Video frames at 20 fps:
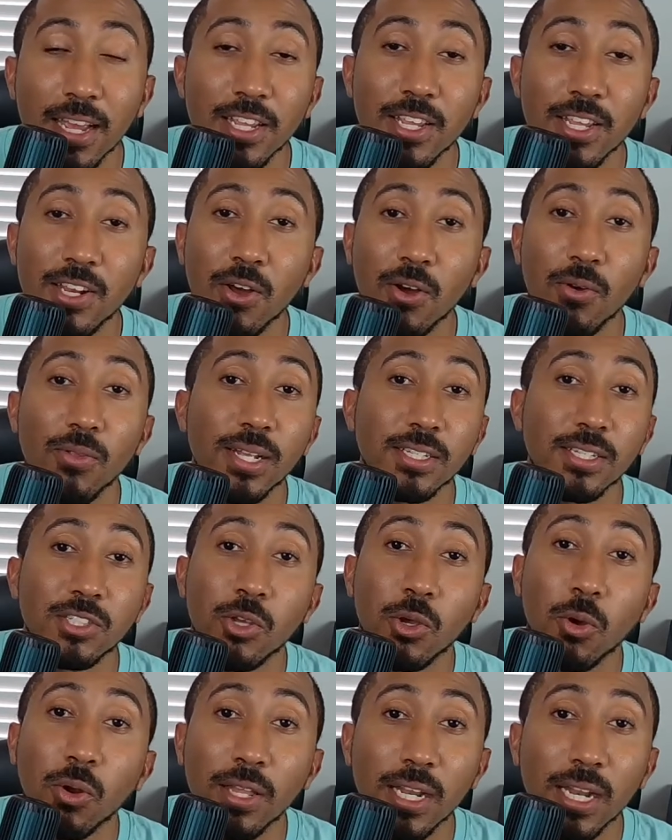That's
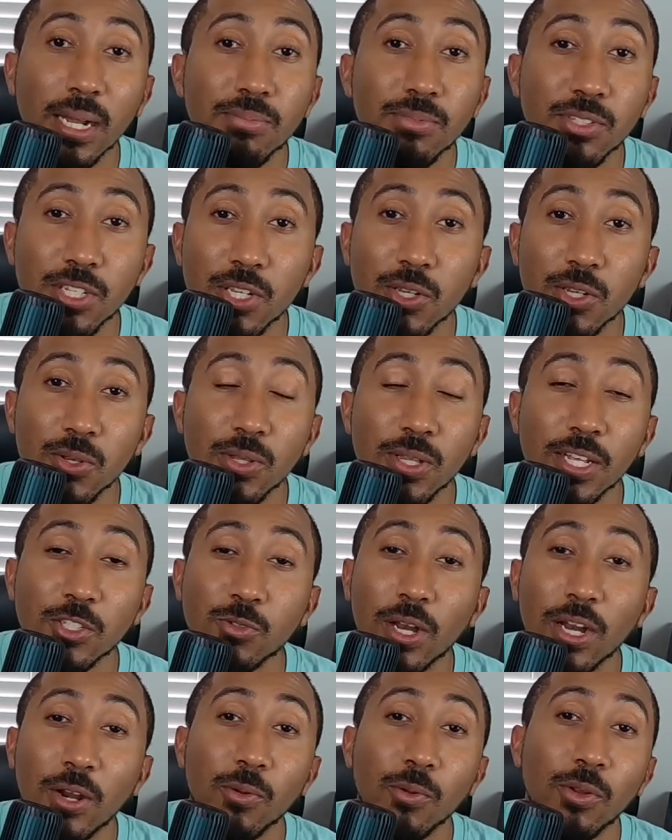totally up to you. That's
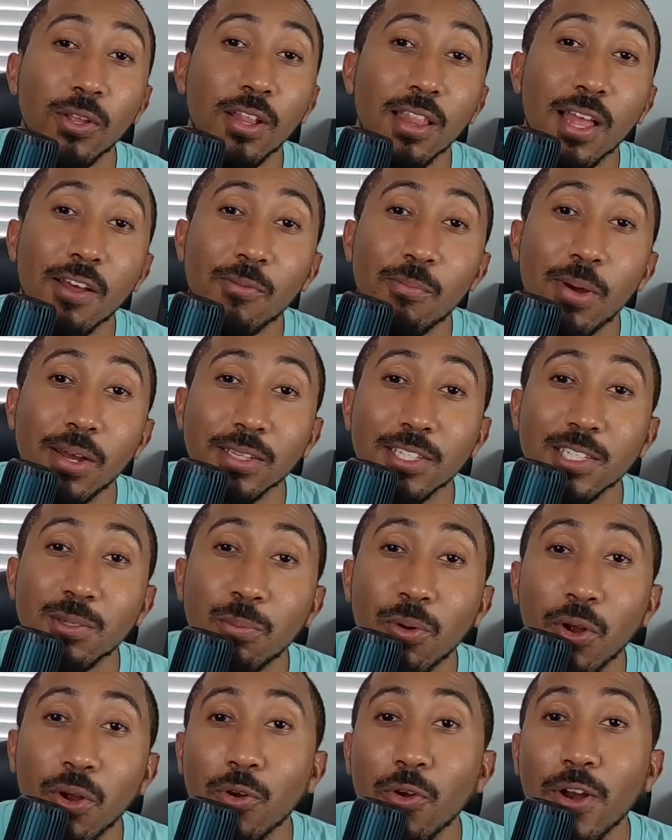what I really love about this
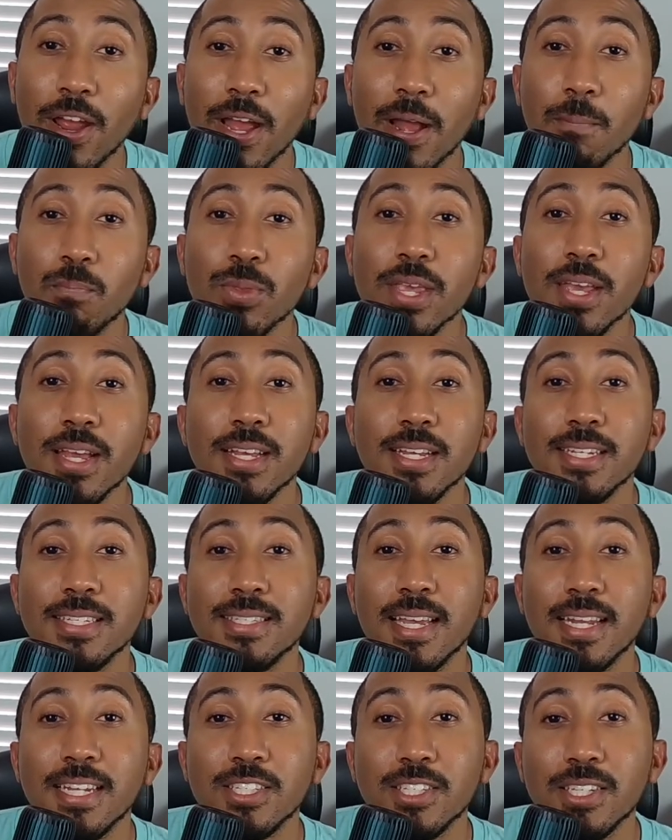program, is
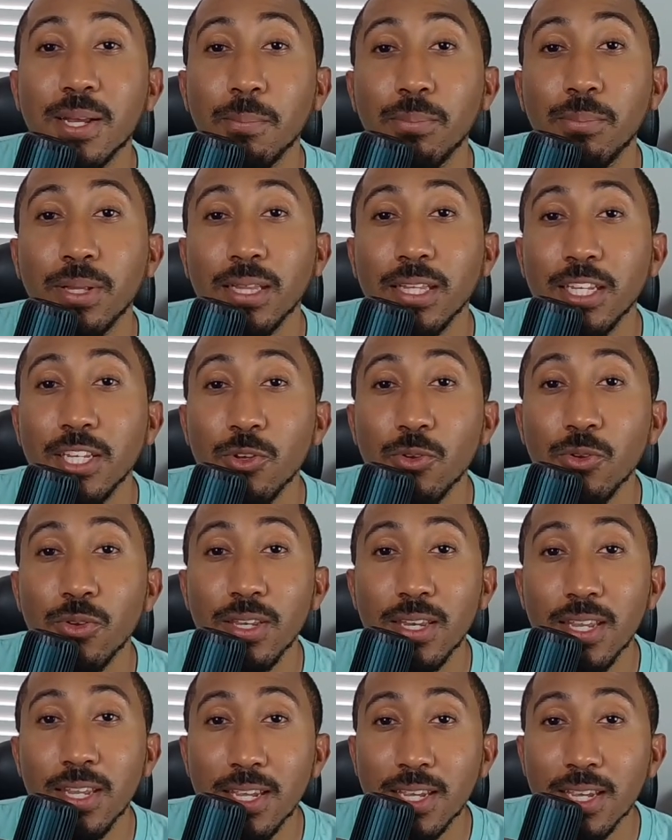that it's completely
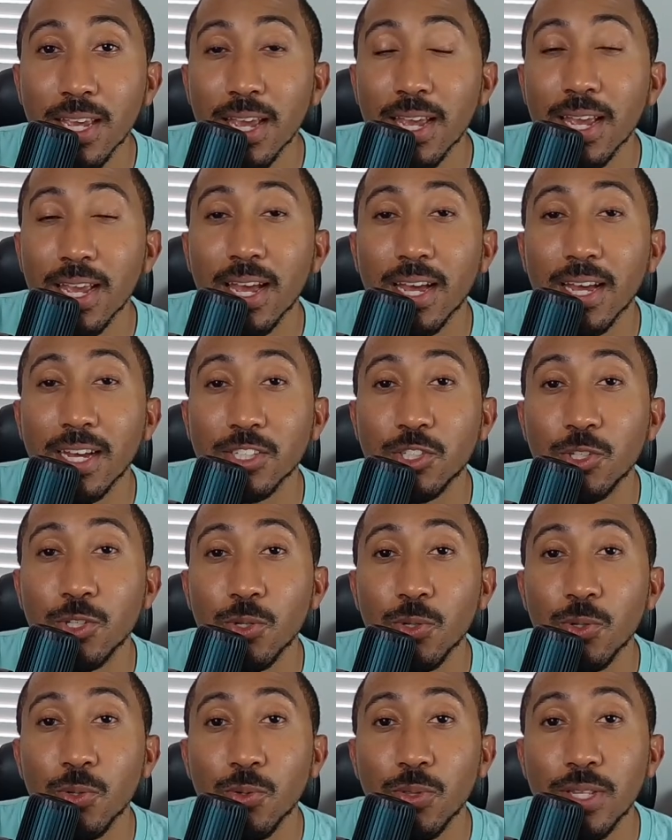unique
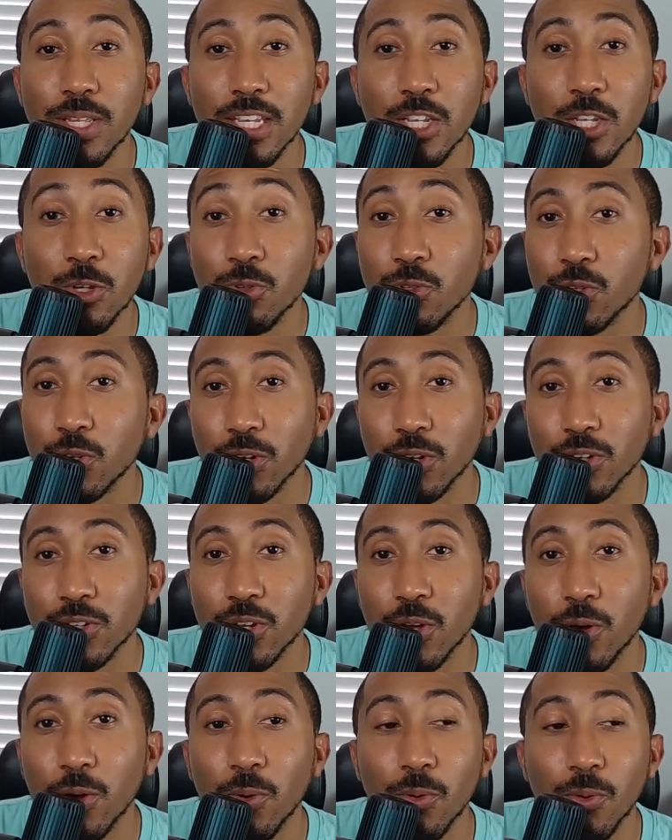to the user.
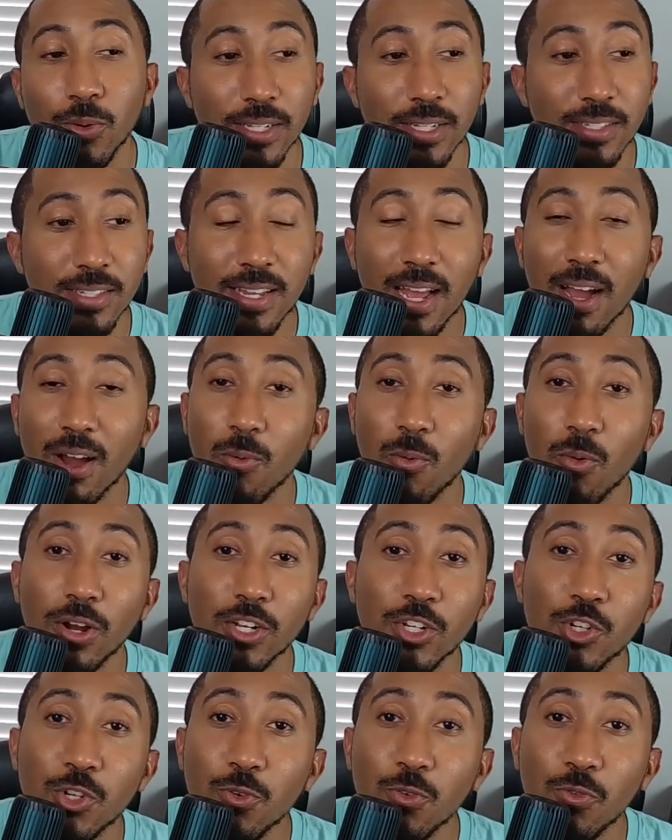So it's not one
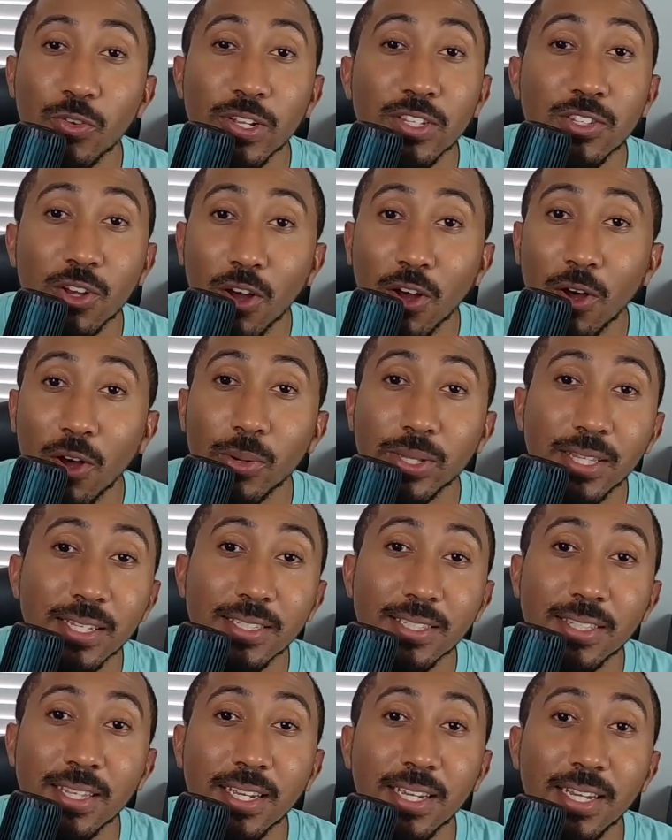shoe fits all with
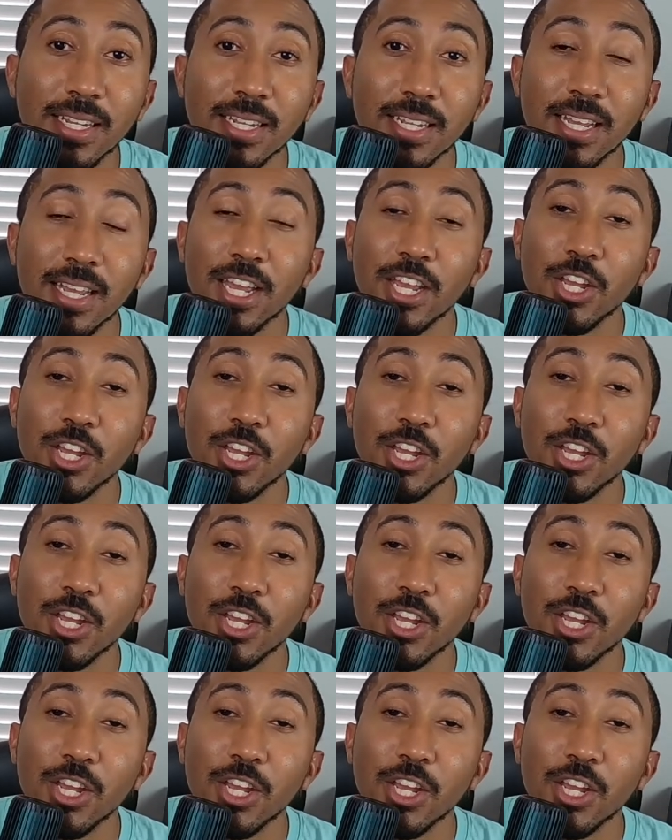this thing.